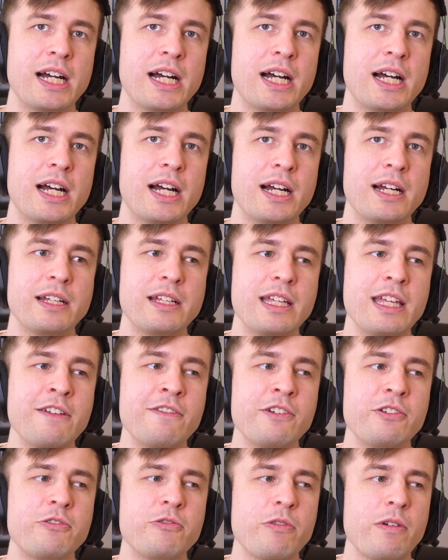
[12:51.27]
uh,
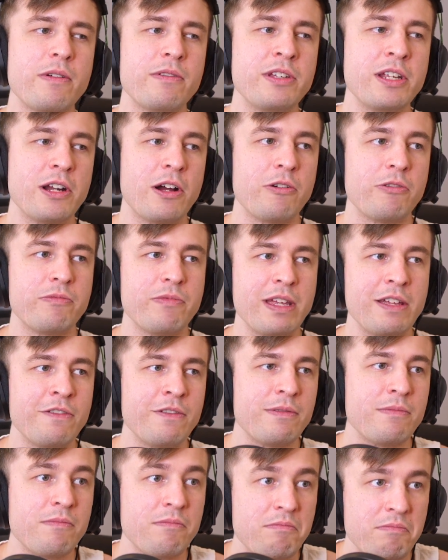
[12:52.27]
even, gr- you know,
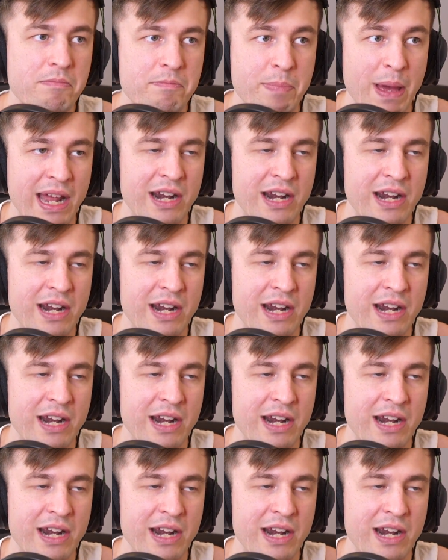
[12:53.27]
even